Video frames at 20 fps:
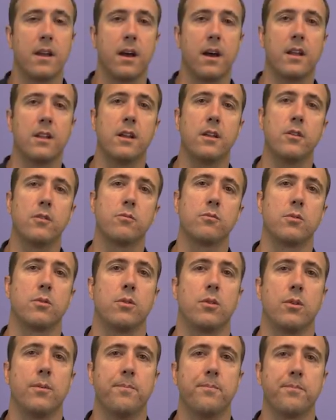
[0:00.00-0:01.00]
Another
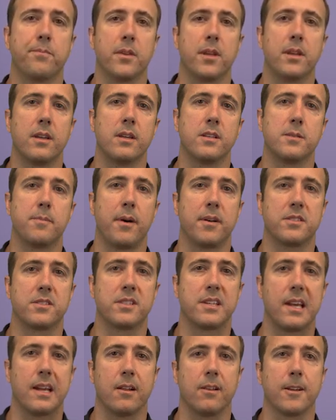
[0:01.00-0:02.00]
rule is about
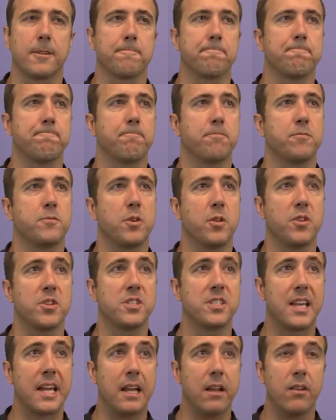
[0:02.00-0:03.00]
scaling. So the
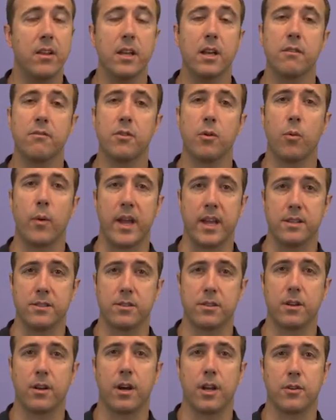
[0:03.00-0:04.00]
scaling of the weights,
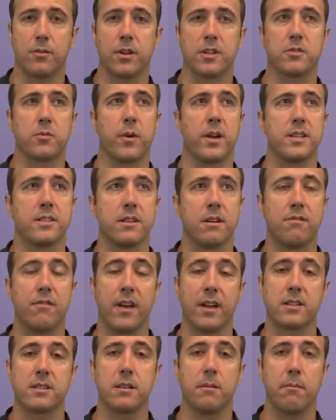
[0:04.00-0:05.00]
the contrast weights,
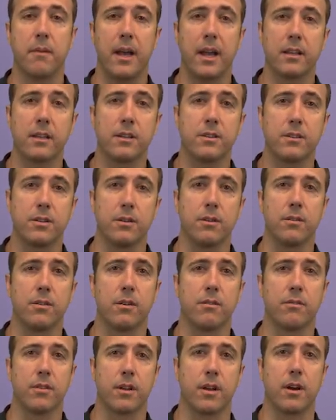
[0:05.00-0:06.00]
affects the magnitude
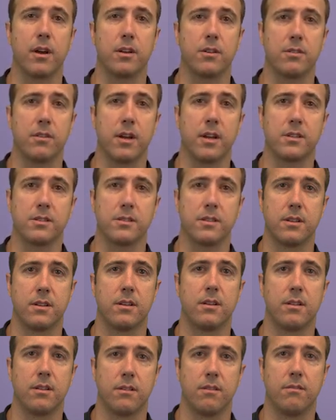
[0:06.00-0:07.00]
of the contrast
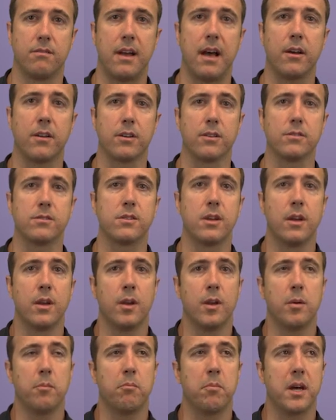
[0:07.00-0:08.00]
values,
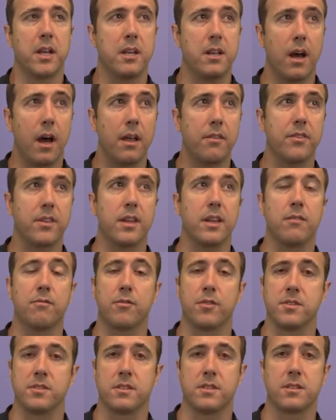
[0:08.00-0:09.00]
but not the
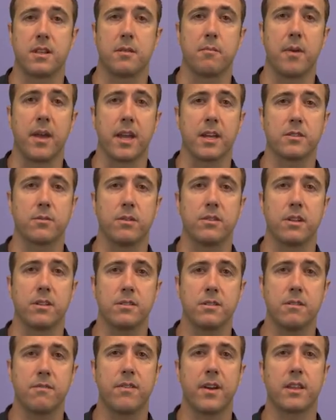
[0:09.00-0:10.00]
inferences I make. So it
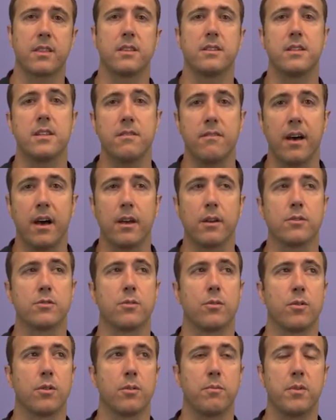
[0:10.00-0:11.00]
doesn't affect the t-values
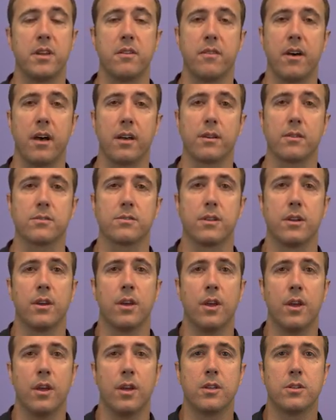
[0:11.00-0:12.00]
or the p-values.
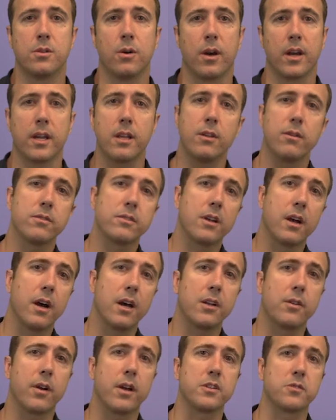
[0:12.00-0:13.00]
So I can use
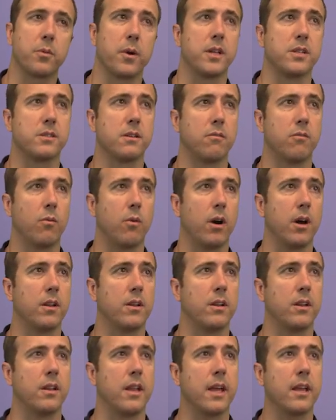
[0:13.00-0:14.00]
contrast weights of
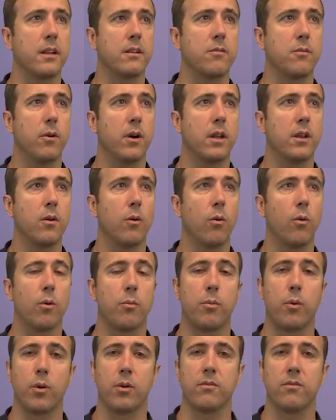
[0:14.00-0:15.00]
1, negative 1, or
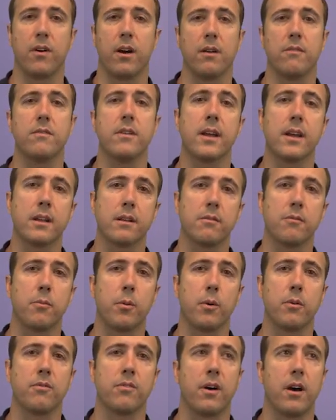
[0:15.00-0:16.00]
0.5, negative
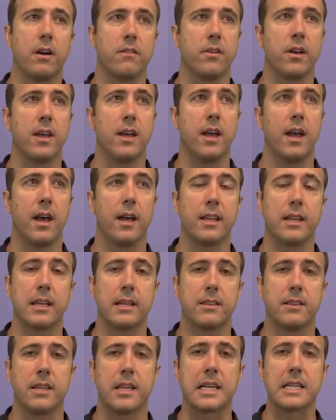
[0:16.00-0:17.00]
0.5, and
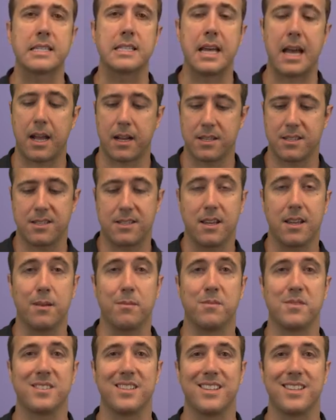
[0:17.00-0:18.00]
get the exact
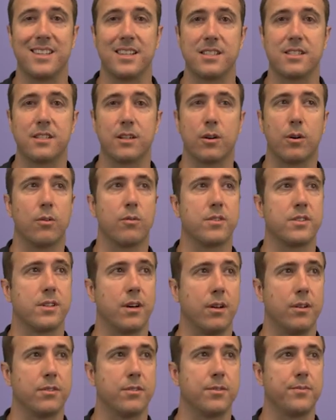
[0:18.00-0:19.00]
same statistical
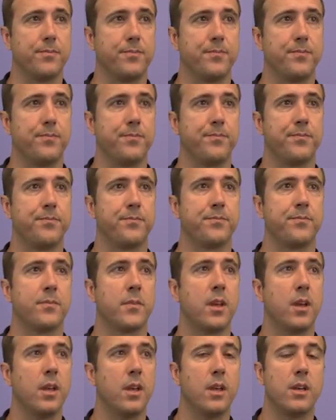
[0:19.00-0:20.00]
result.
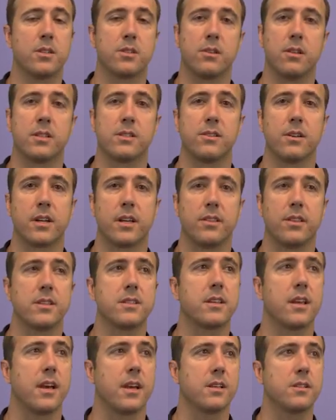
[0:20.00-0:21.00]
So let's look at this
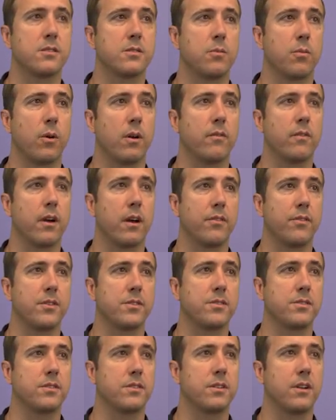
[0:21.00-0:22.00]
case where I've got
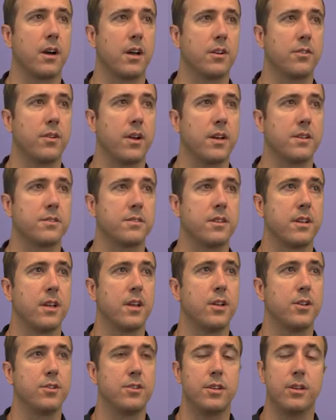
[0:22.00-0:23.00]
this contrast
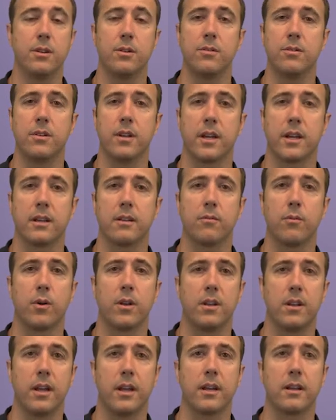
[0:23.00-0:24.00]
2, negative
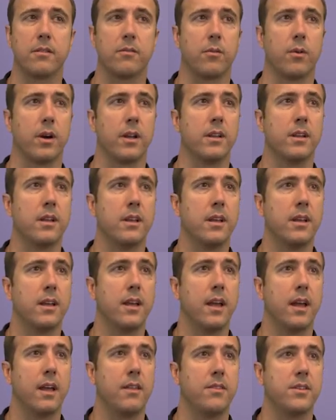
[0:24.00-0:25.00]
1, negative 1,
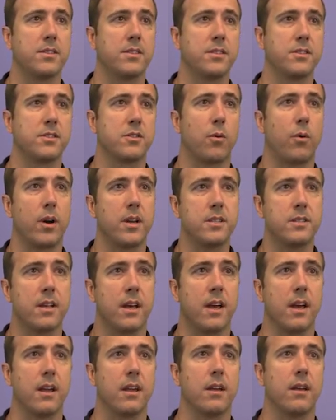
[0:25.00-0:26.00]
and this is twice
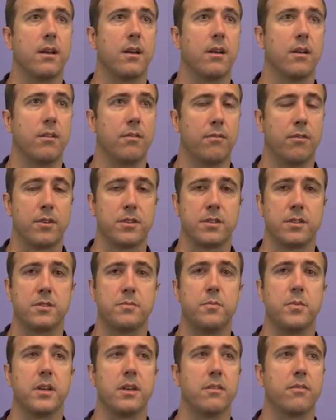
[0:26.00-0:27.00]
A versus
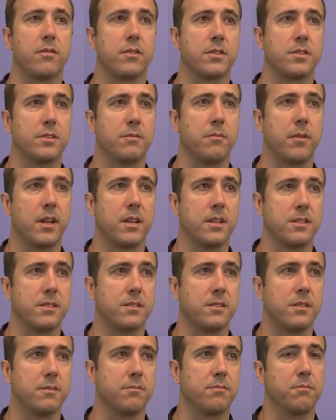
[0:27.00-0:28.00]
B versus minus
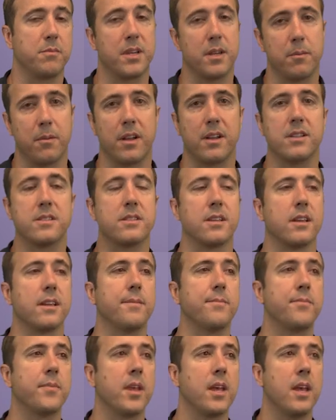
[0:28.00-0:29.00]
B minus C.
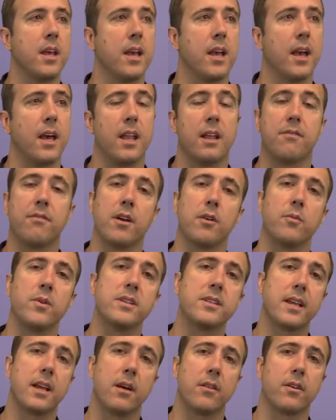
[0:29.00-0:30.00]
And if I
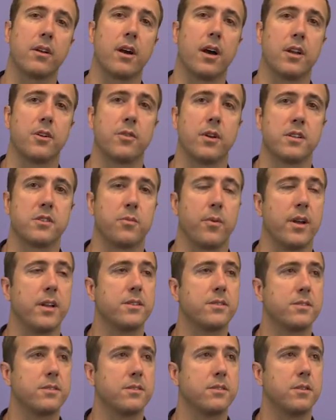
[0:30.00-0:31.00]
rescale the contrast
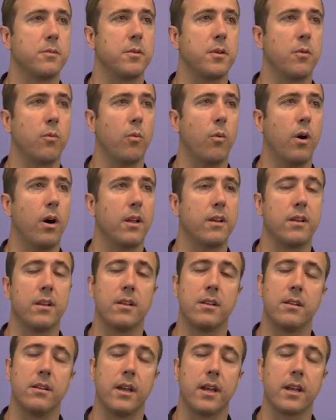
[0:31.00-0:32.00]
weights to be 1,
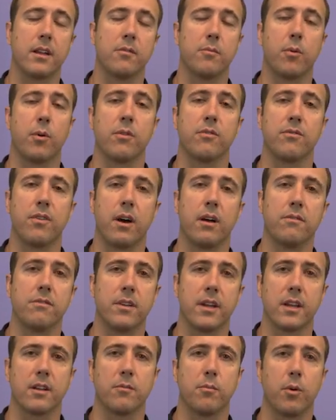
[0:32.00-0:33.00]
negative 0.5,
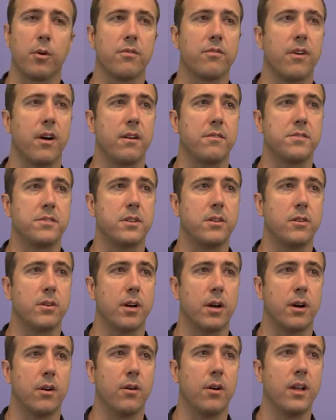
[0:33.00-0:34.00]
negative
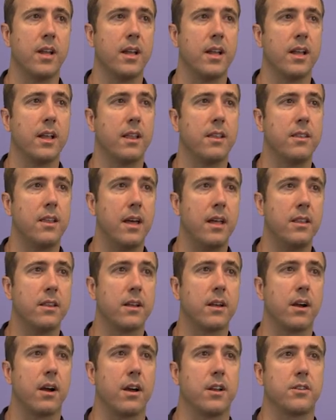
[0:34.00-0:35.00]
0.50, then the
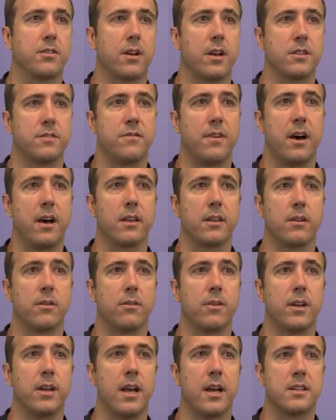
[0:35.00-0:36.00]
contrast
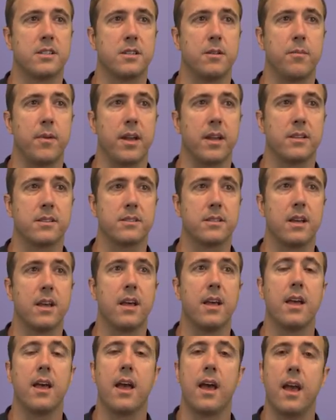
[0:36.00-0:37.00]
value estimates
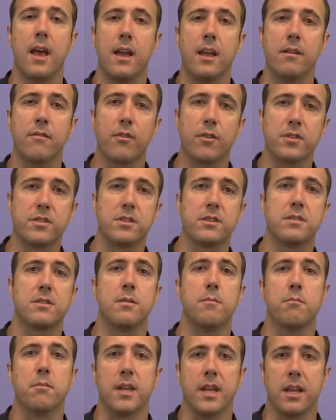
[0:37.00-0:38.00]
a versus the
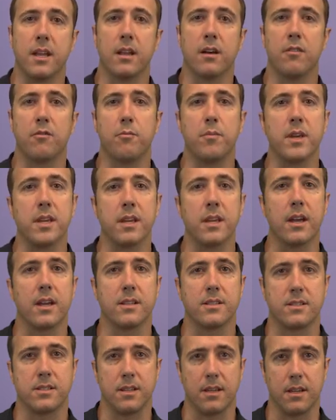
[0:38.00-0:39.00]
mean of B
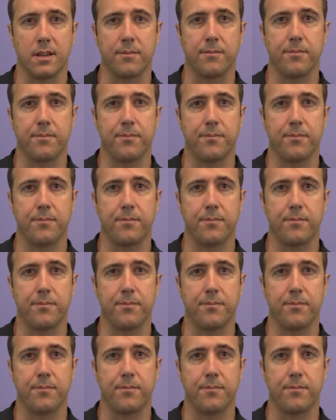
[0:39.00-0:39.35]
and C.